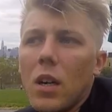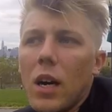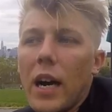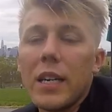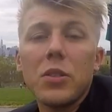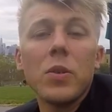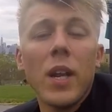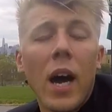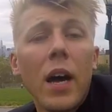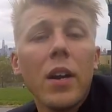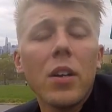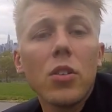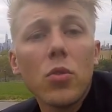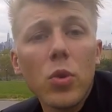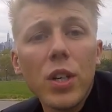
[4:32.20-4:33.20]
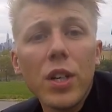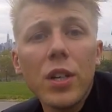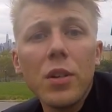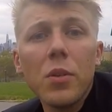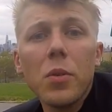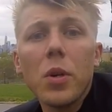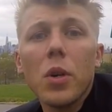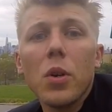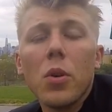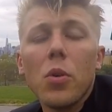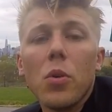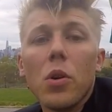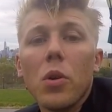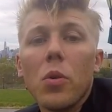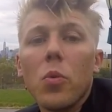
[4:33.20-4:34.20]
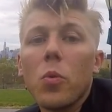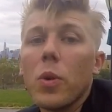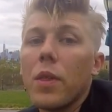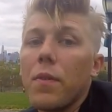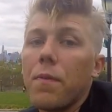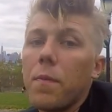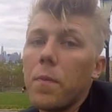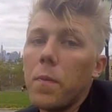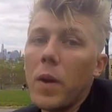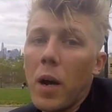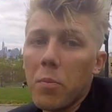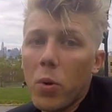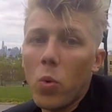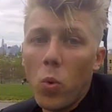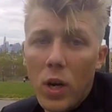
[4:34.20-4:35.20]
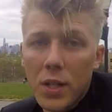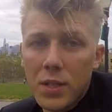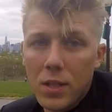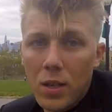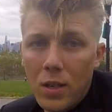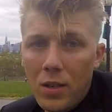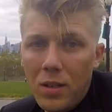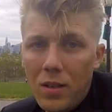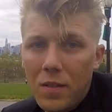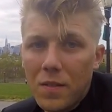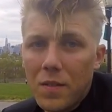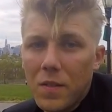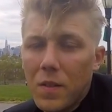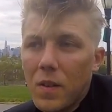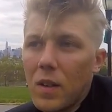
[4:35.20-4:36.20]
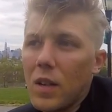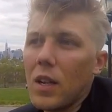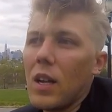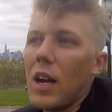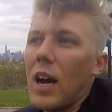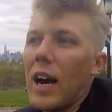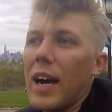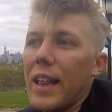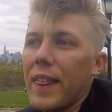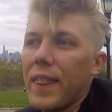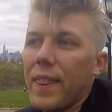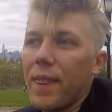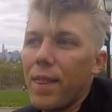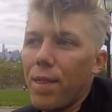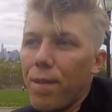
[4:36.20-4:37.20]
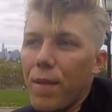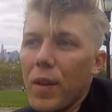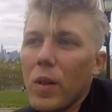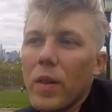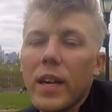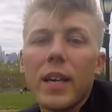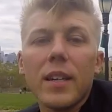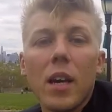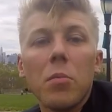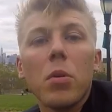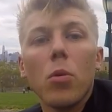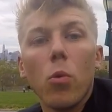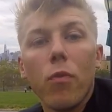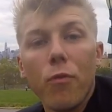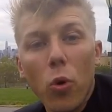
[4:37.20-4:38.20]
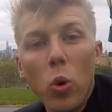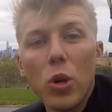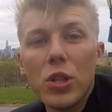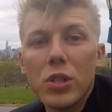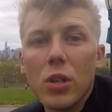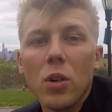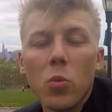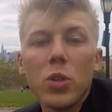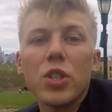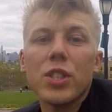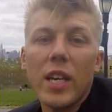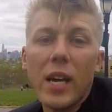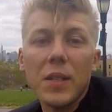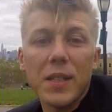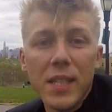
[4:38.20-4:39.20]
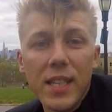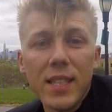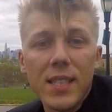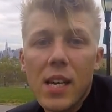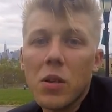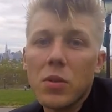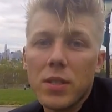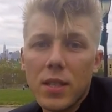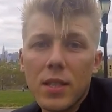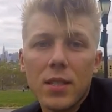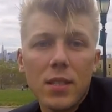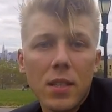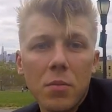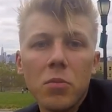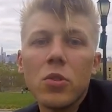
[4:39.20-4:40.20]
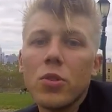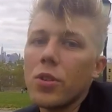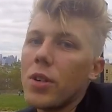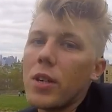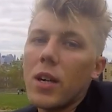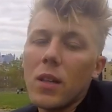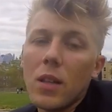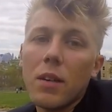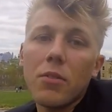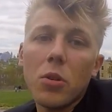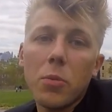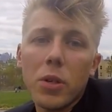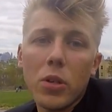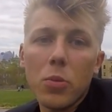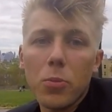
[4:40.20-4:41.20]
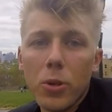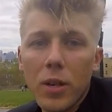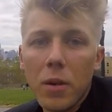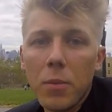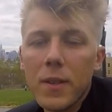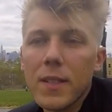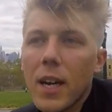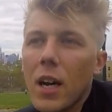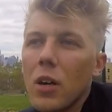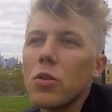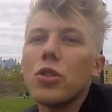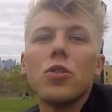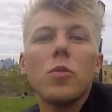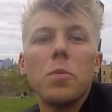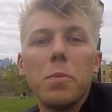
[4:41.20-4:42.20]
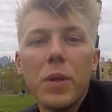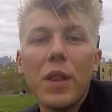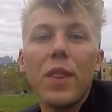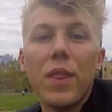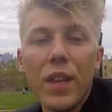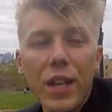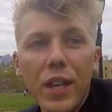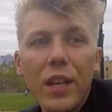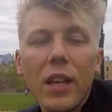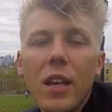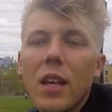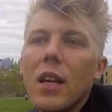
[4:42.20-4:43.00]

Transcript: I do not agree with the number one song. I feel like number four song, which is LCD Sound System, New York I Love You, But You are Bringing Me Down, should be the